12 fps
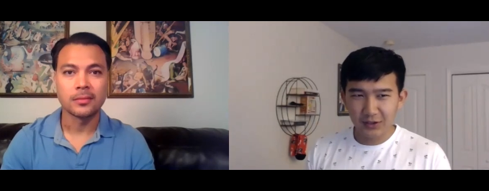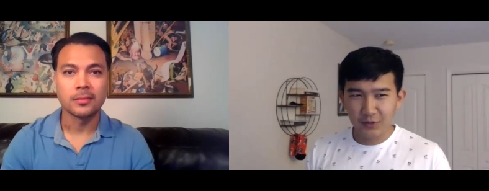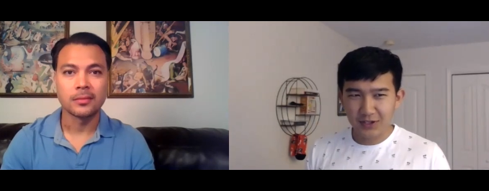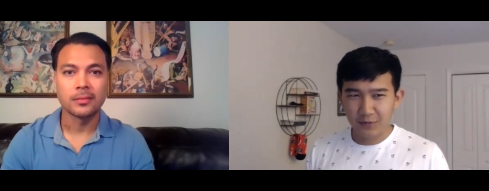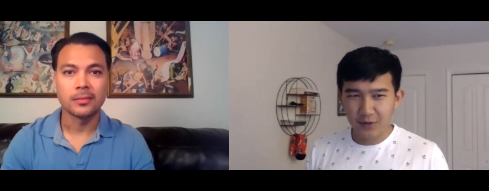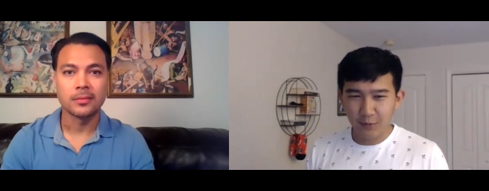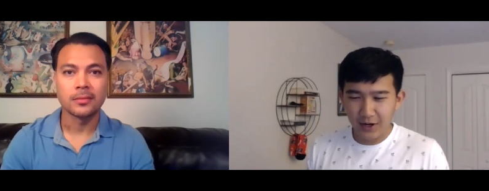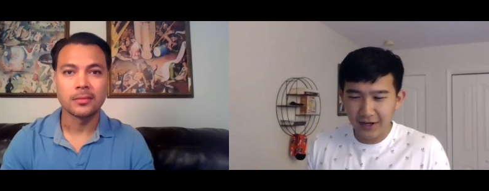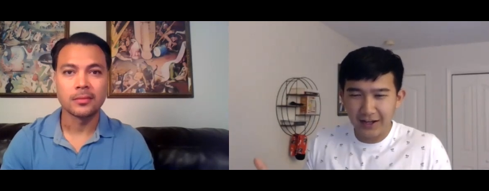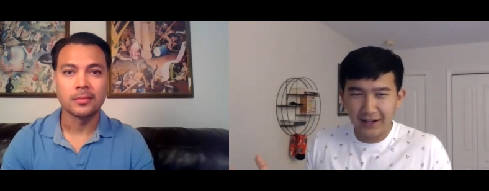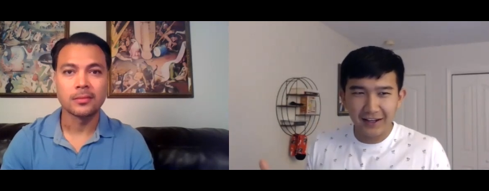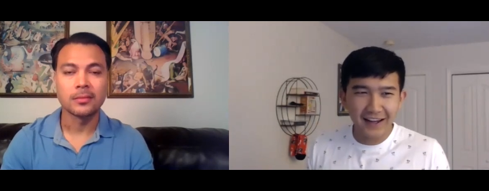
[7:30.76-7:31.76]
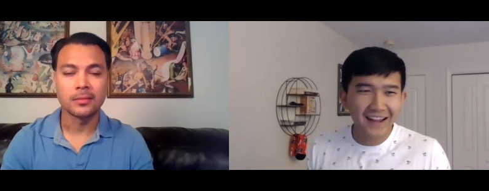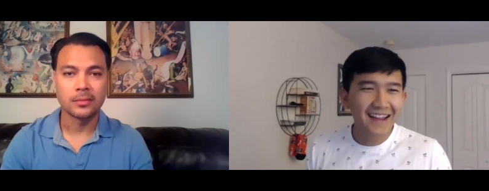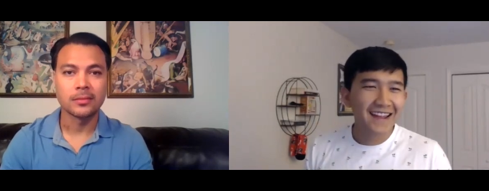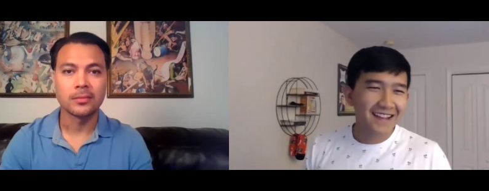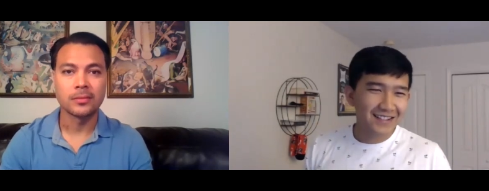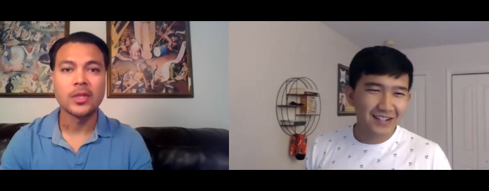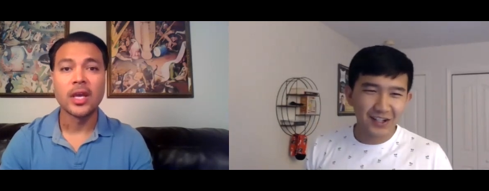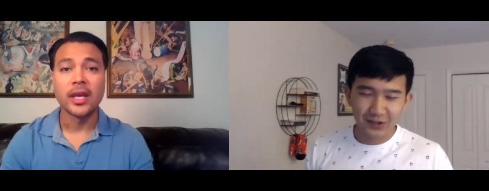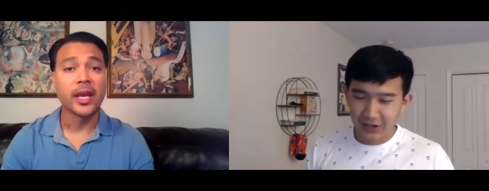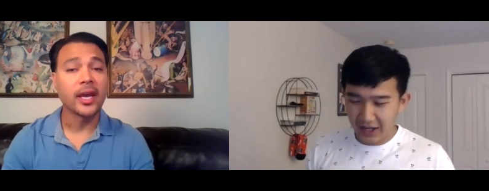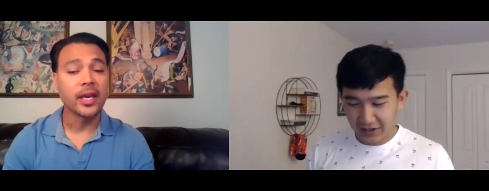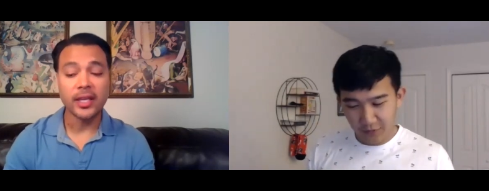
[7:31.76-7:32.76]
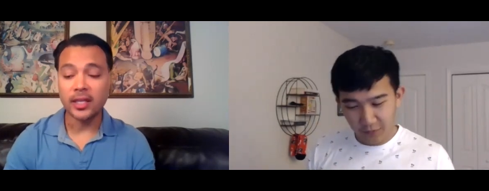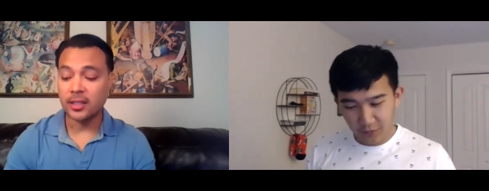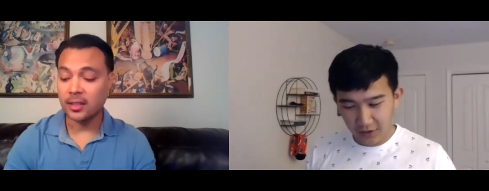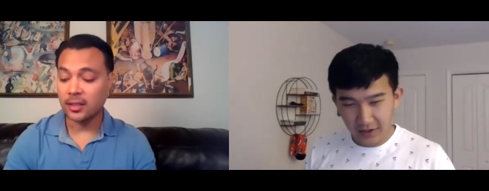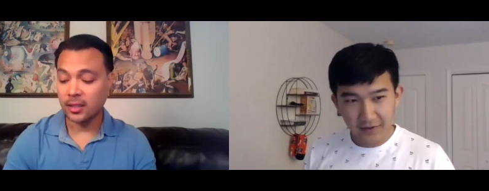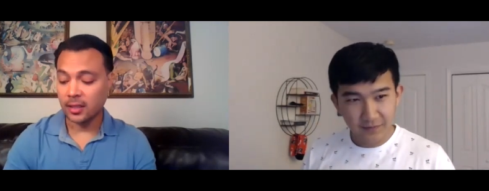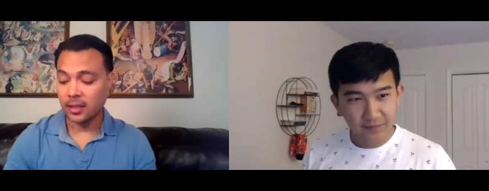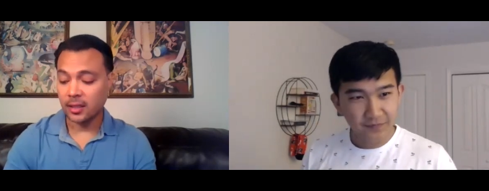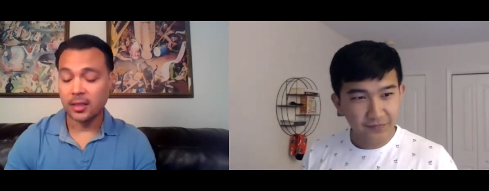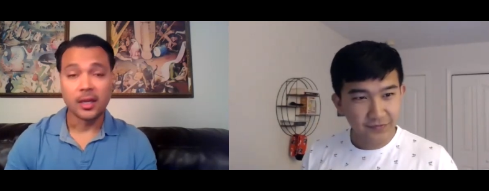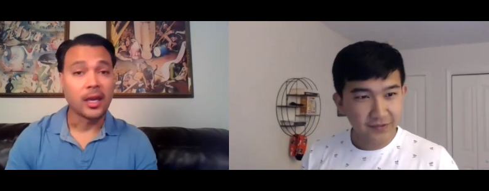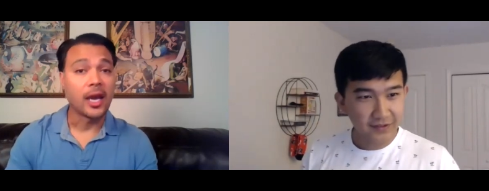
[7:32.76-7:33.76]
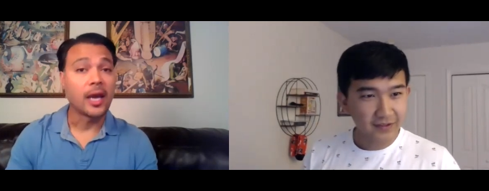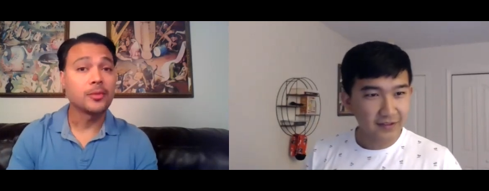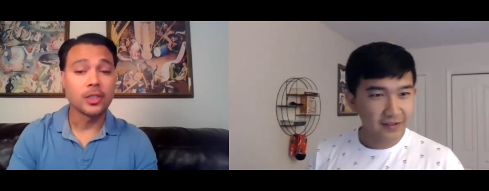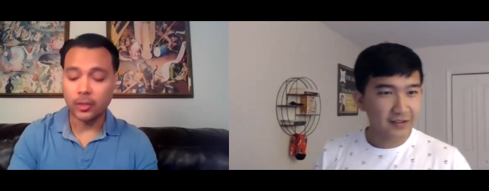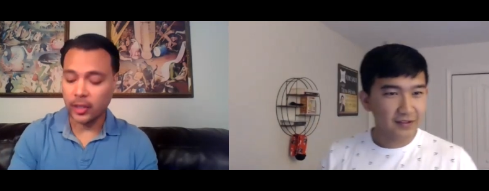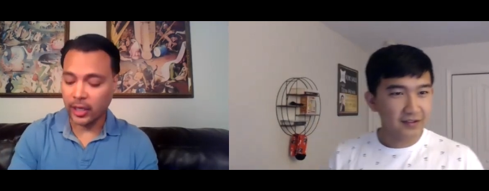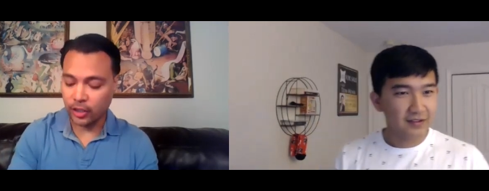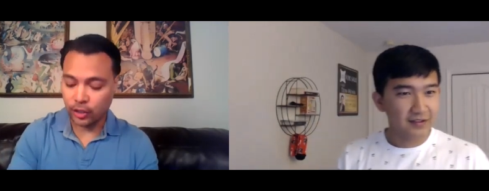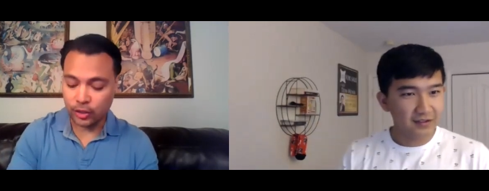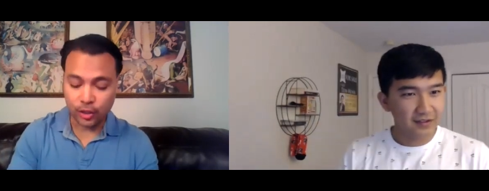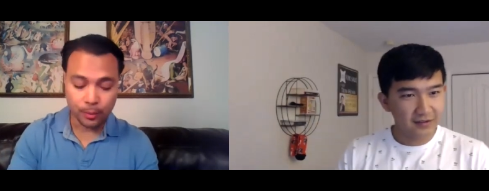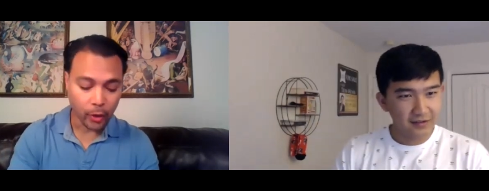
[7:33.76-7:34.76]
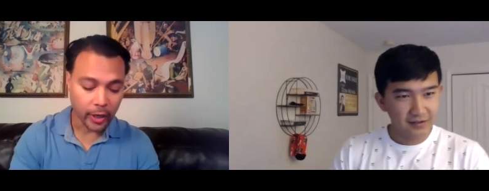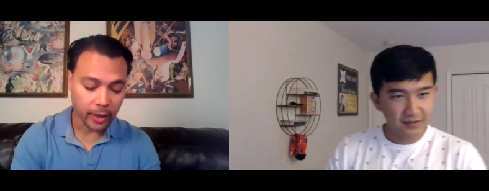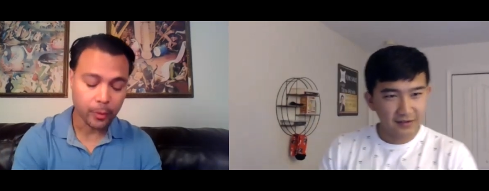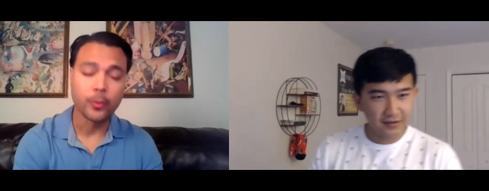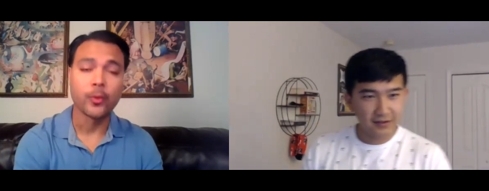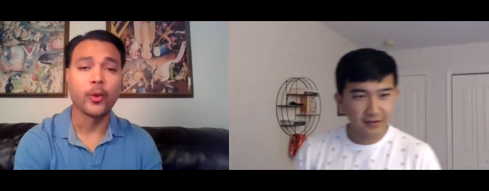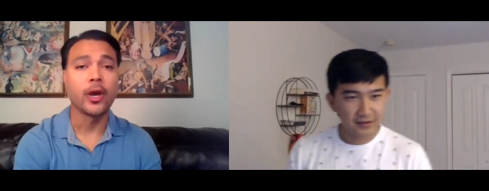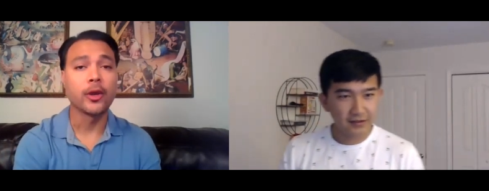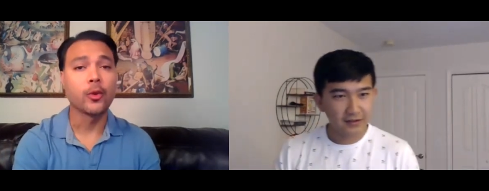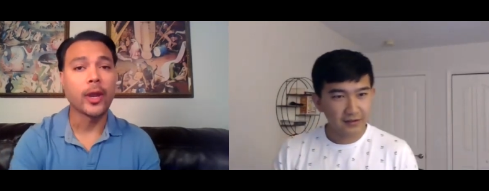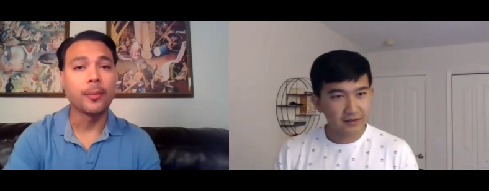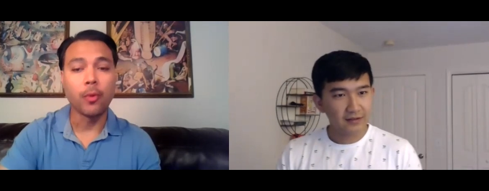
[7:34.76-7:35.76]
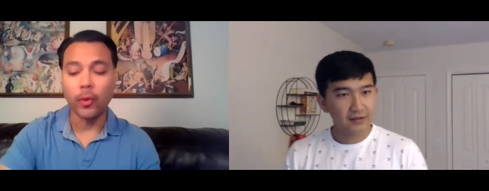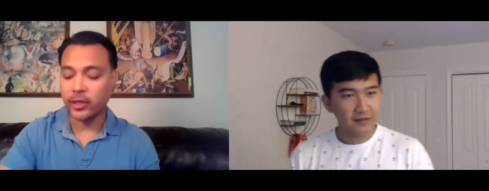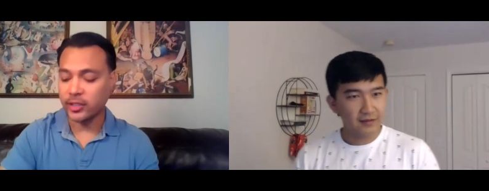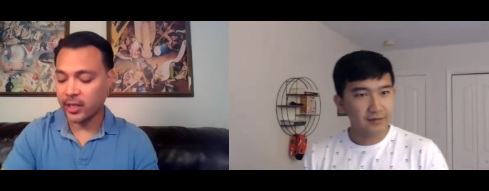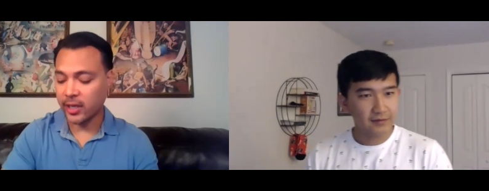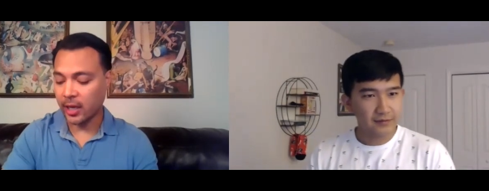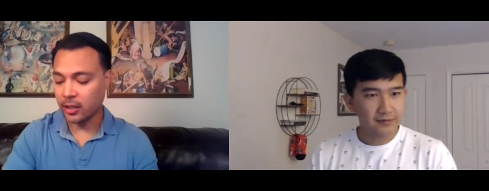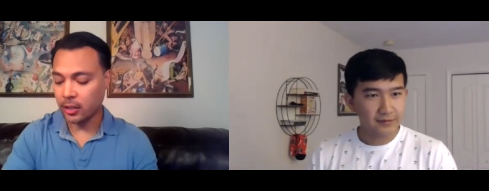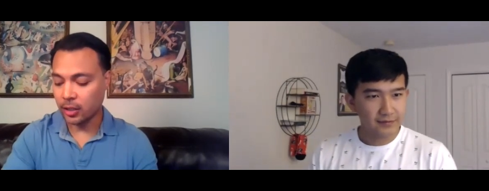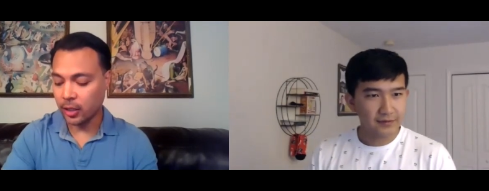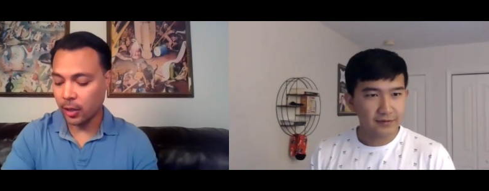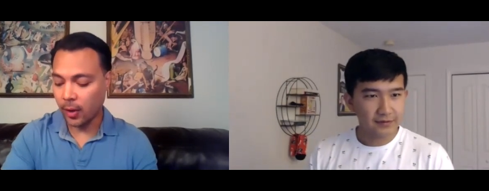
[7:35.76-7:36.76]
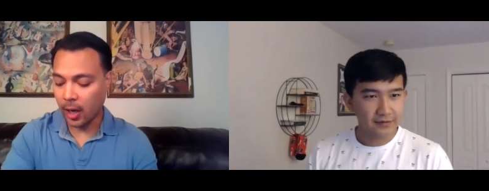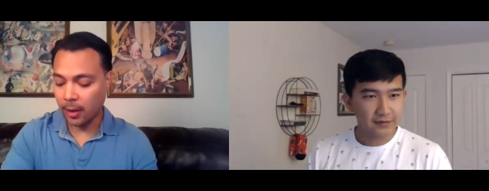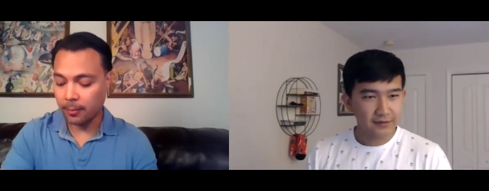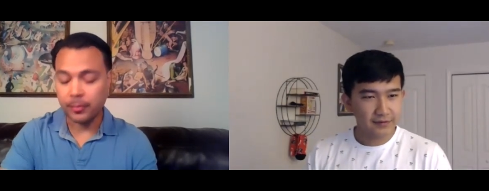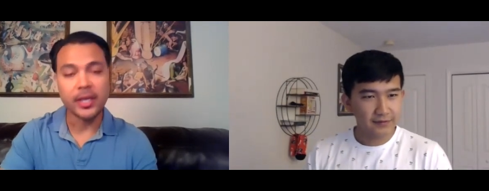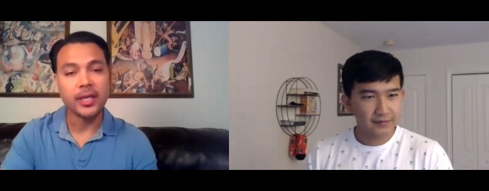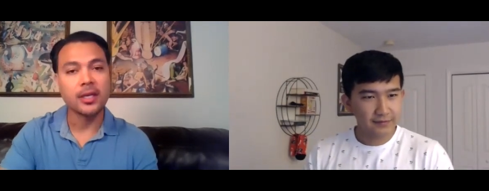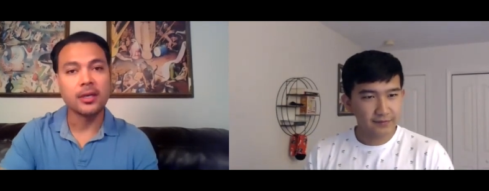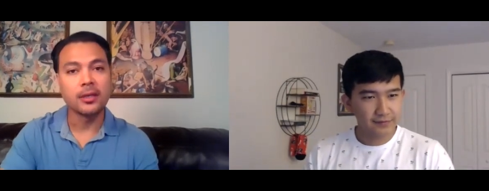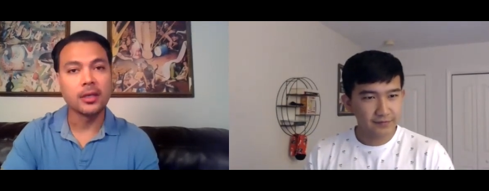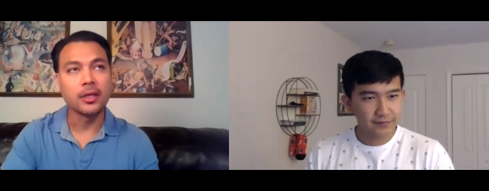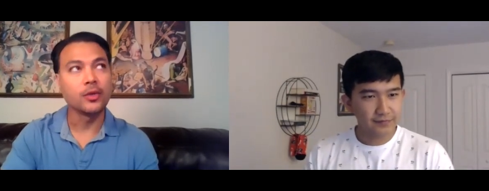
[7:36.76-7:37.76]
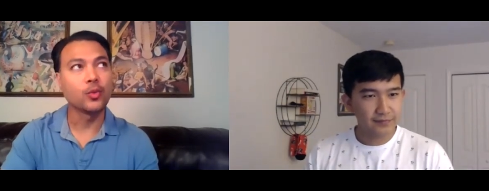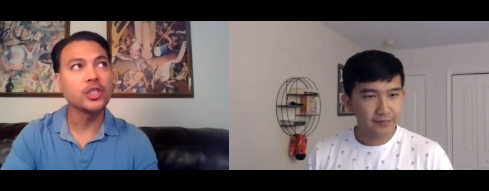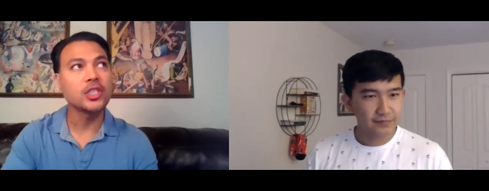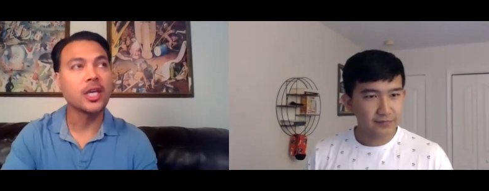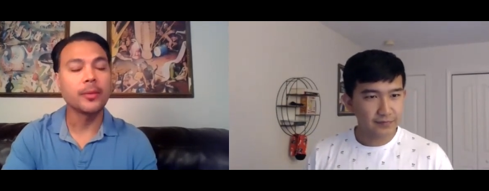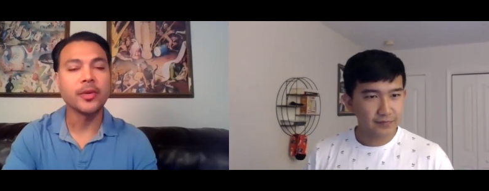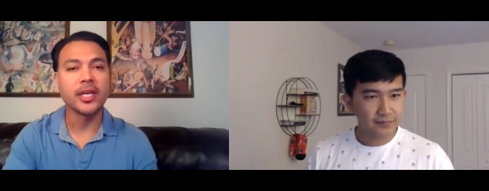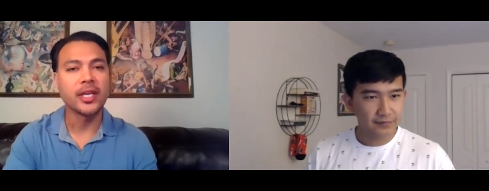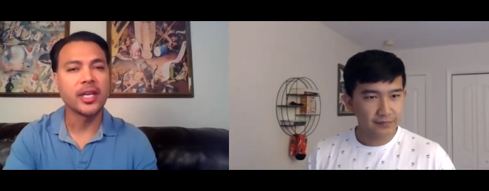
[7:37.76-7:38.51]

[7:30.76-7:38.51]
Speaker 1: risk-free, why not? So
Speaker 2: yeah, and that, that. absolutely. And you do bring a, a great point on that. You know, um, being a, originally coming